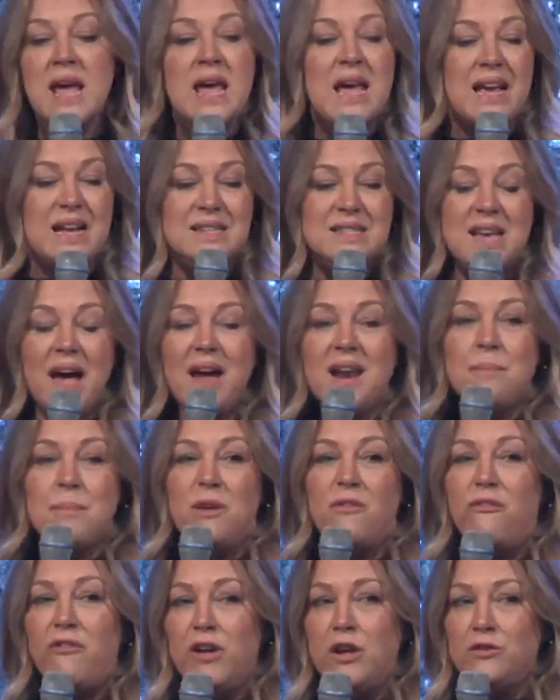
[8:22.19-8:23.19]
It's got to
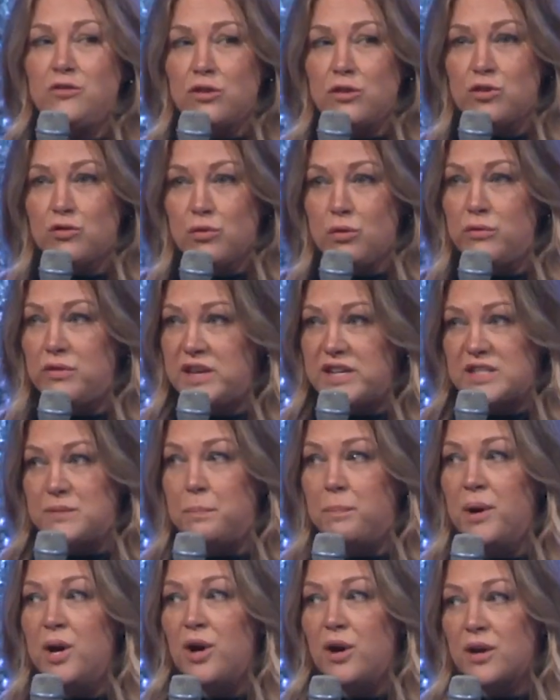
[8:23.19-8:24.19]
be filtered through this
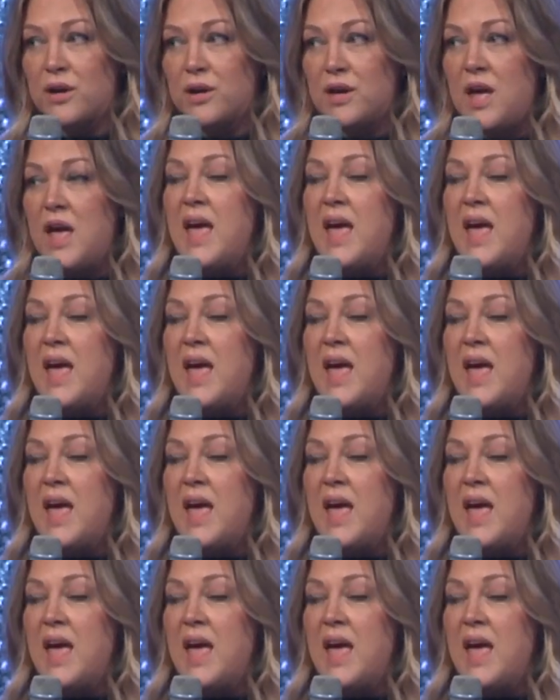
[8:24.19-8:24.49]
book.